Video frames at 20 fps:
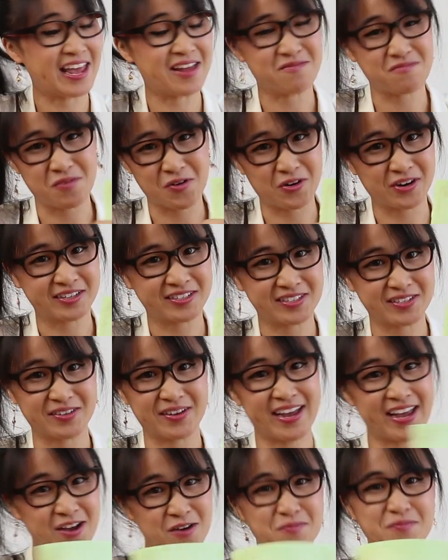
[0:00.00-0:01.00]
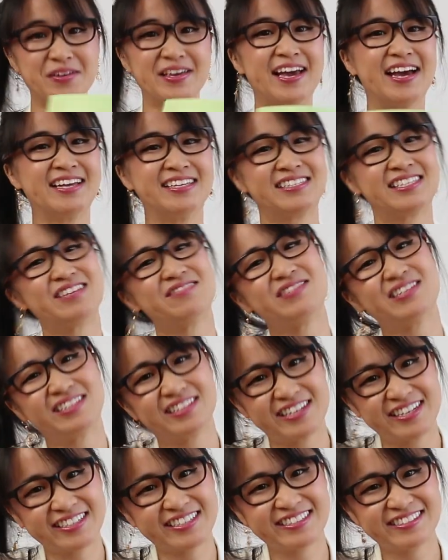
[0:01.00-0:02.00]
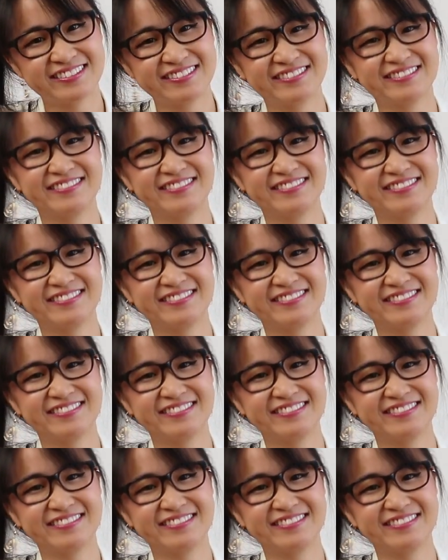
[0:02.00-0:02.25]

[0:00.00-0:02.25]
and more, so I hope you guys give it a look.